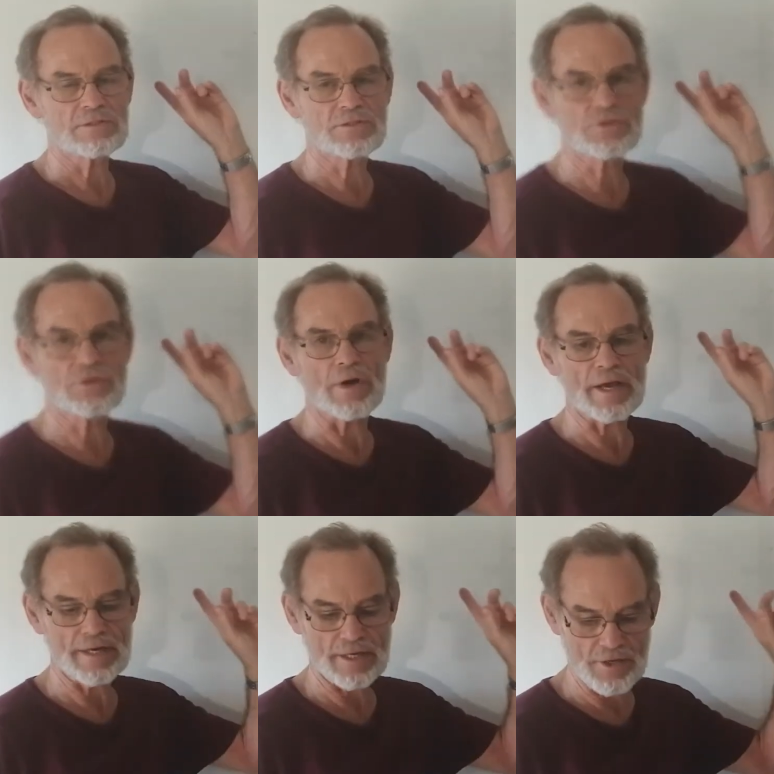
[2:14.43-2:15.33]
to
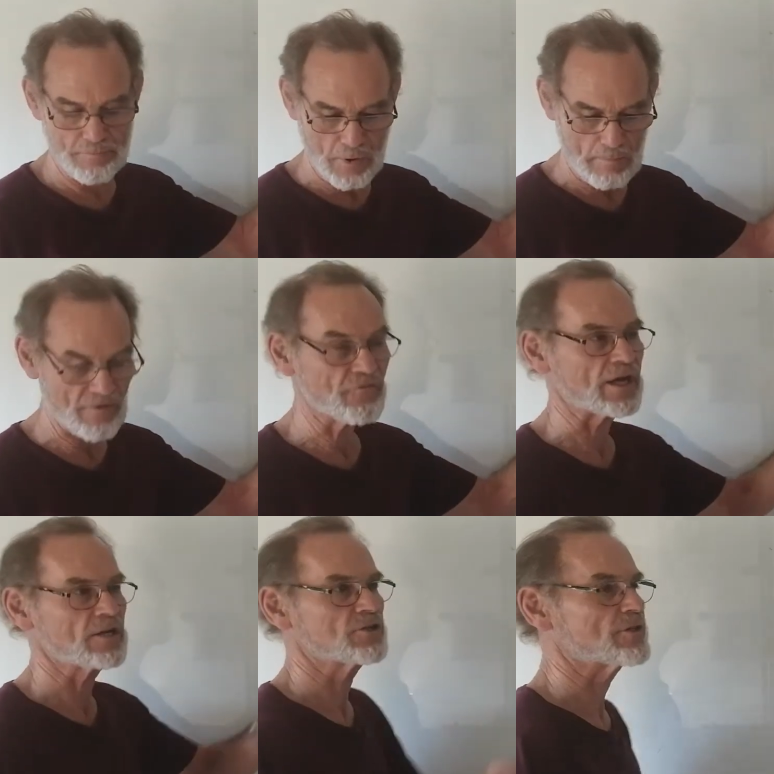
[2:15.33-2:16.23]
an improper
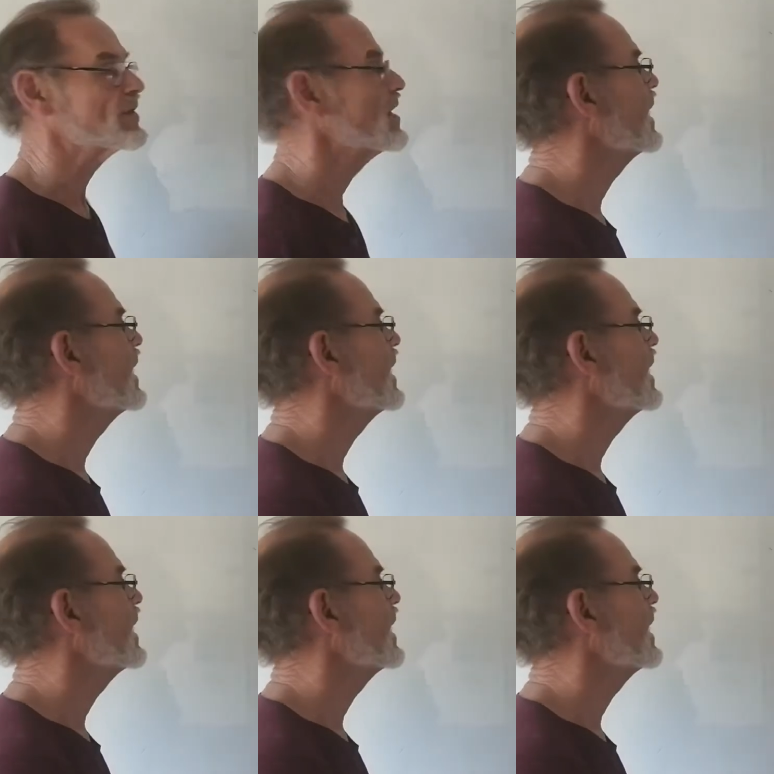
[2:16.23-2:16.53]
fraction.